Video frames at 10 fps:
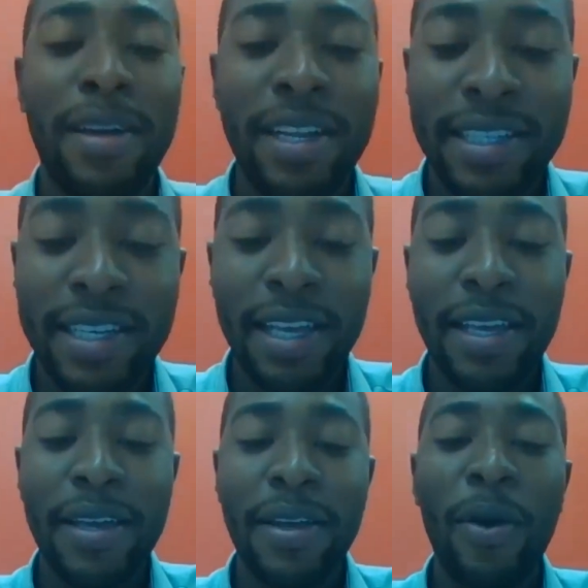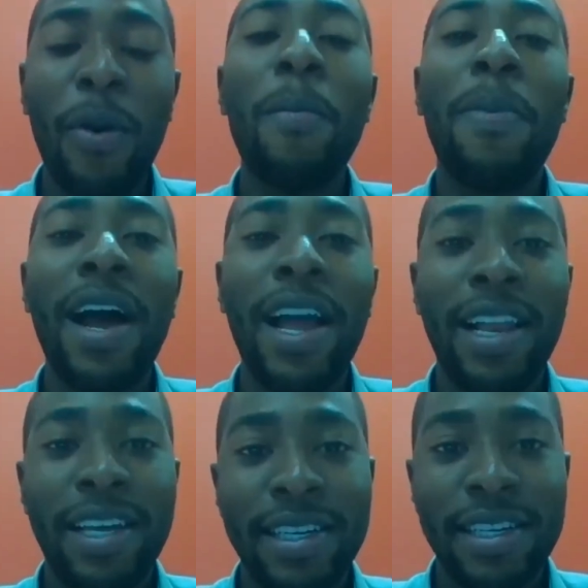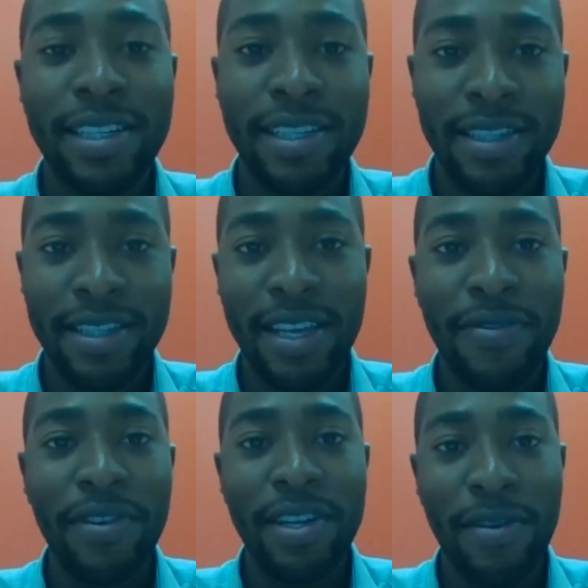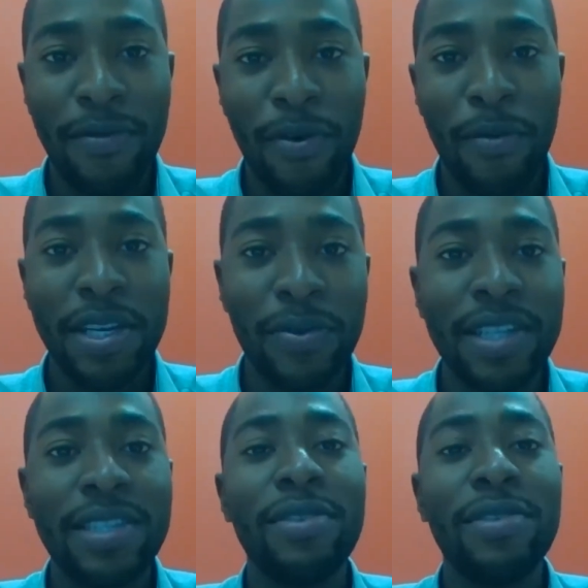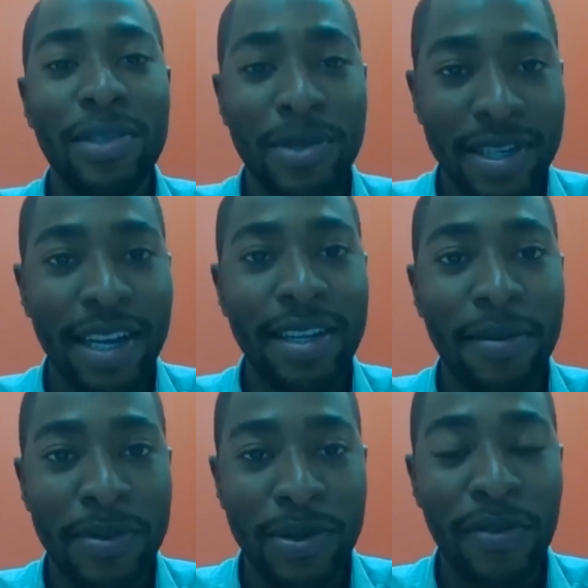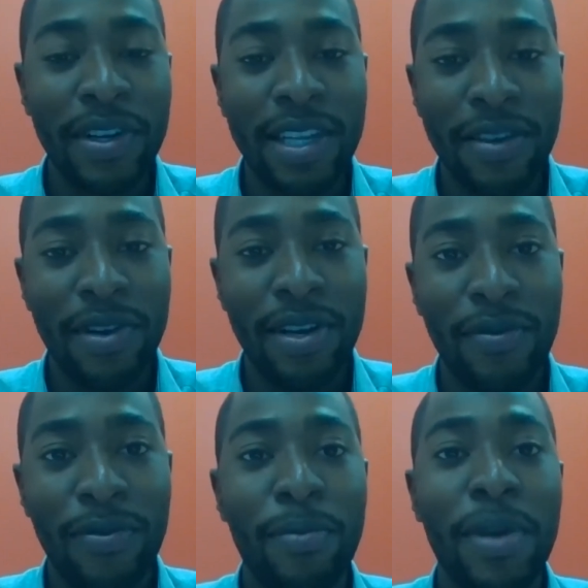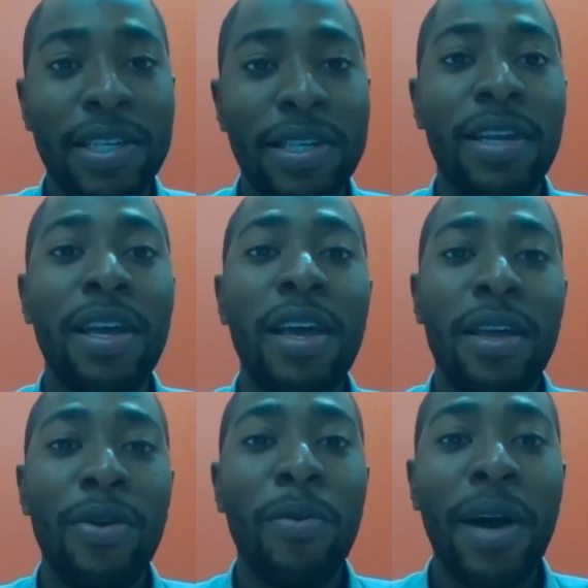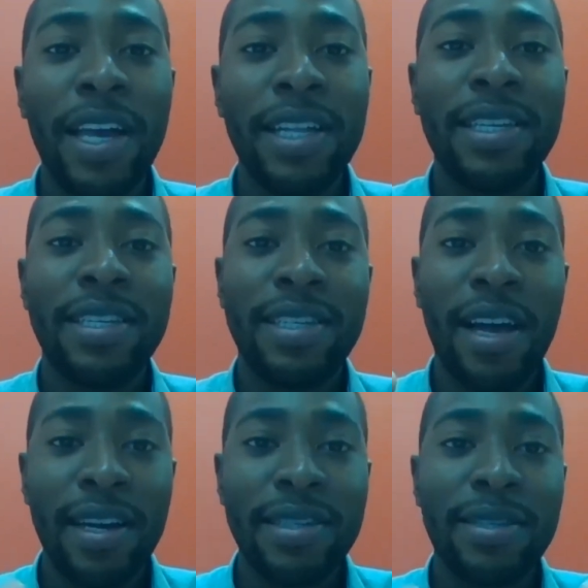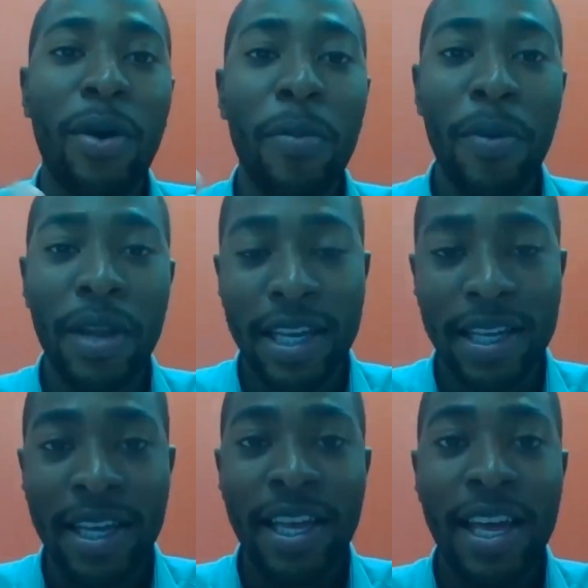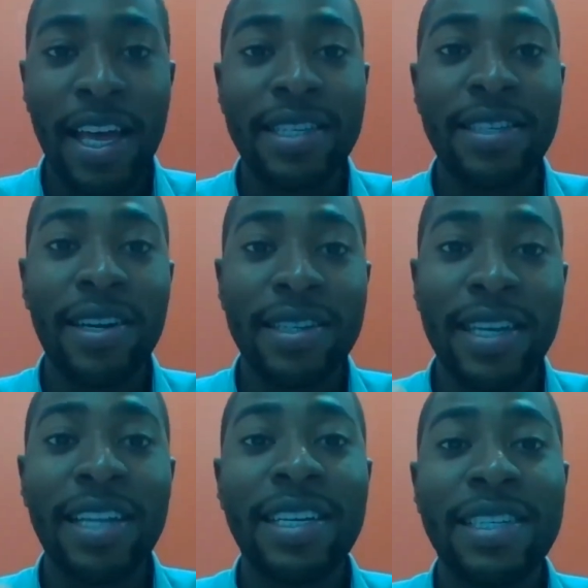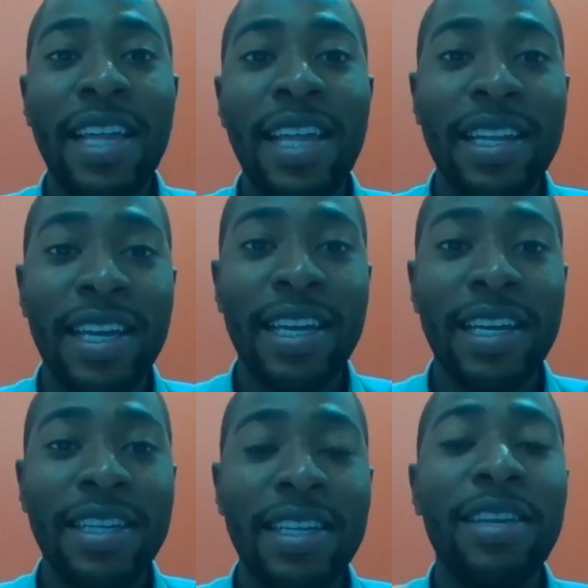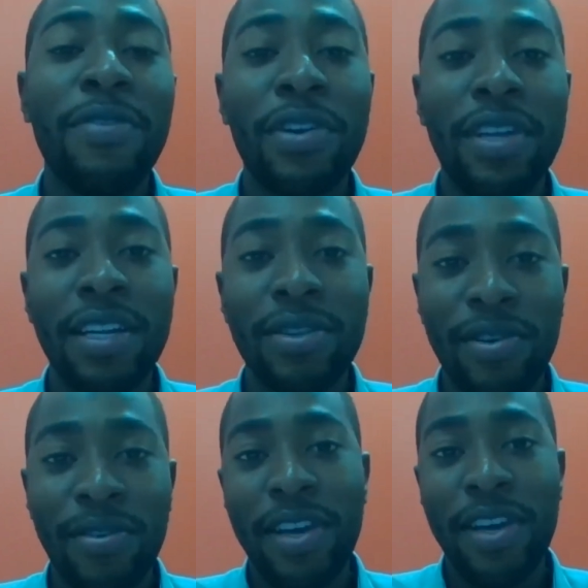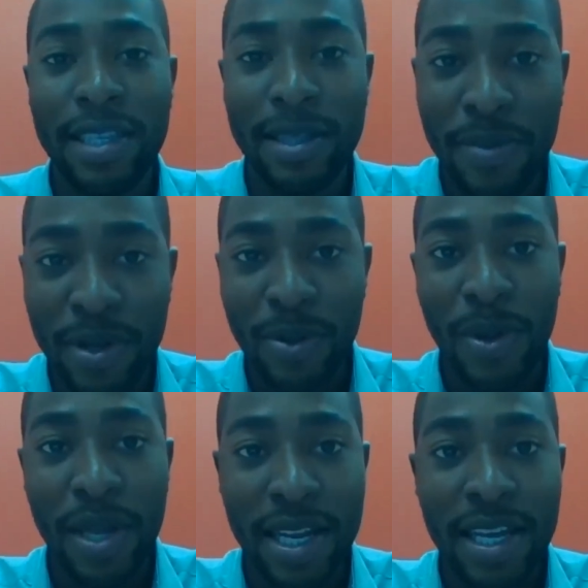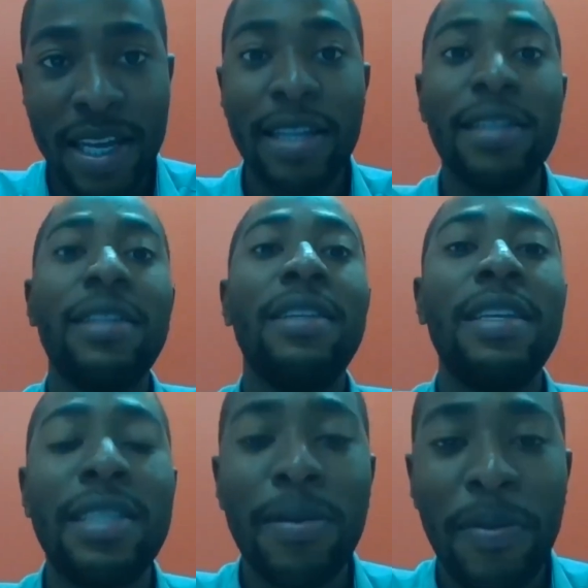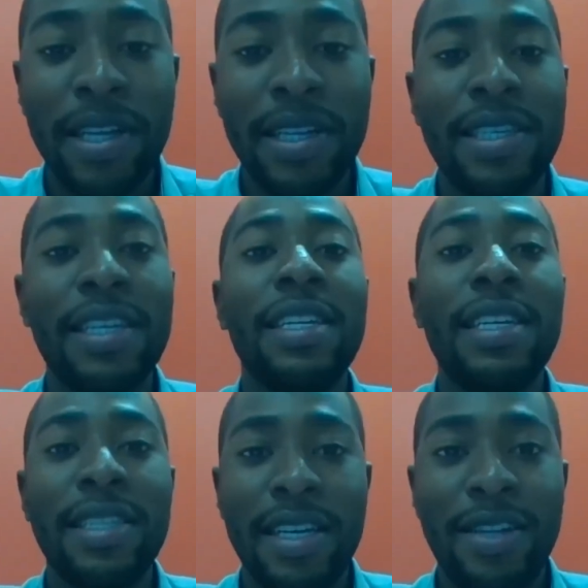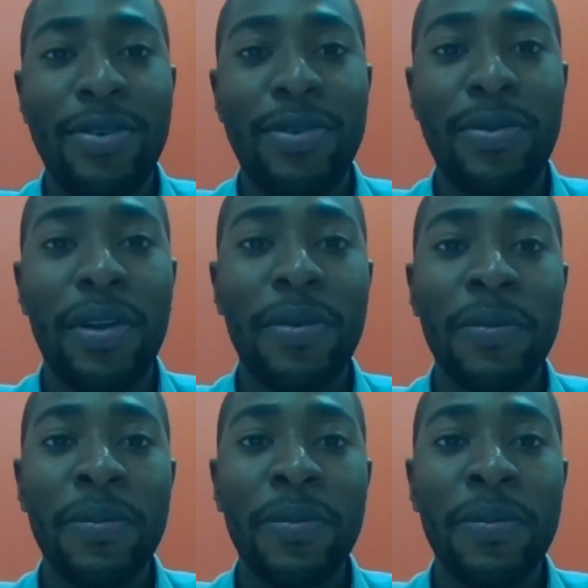let's say compiling different information, once you, you start observing different information, your mind starts opening and starts understanding the different interfaces between the disciplines in this industry.